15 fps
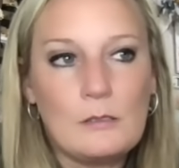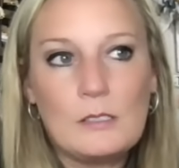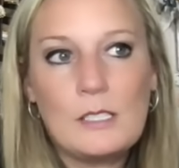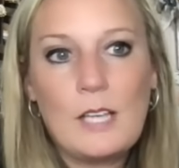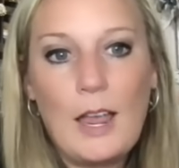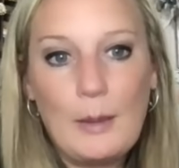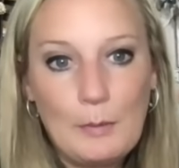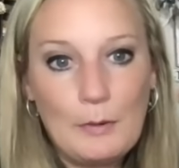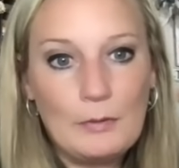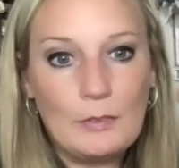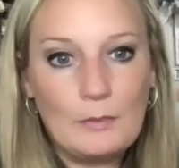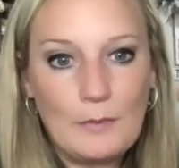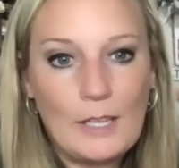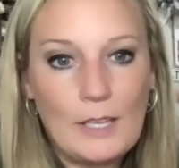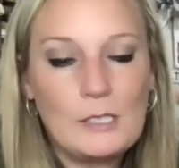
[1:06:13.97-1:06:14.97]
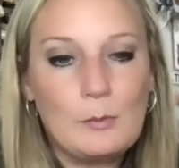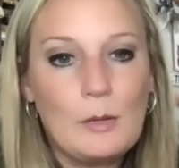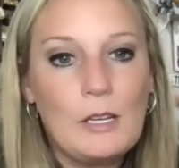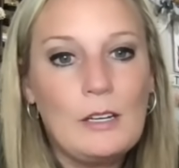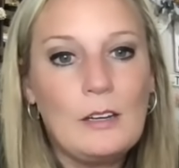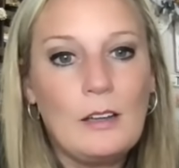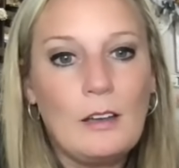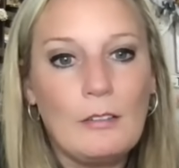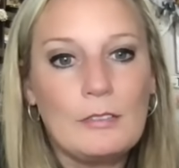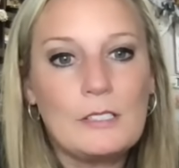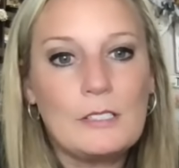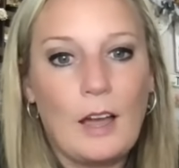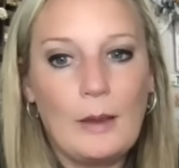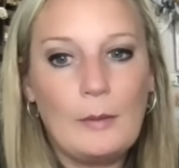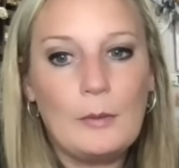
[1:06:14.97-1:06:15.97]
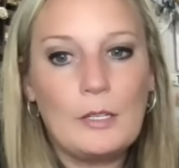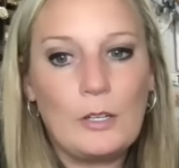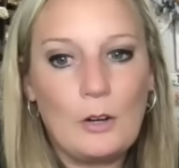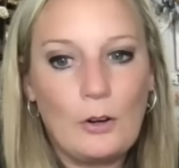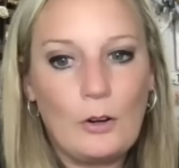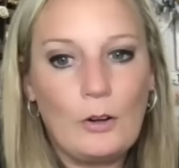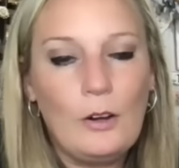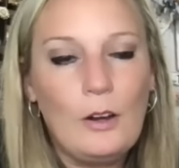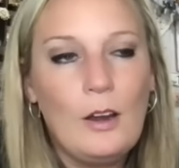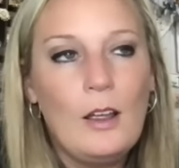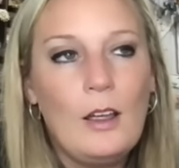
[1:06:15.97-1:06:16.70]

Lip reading: type of investment of time in her.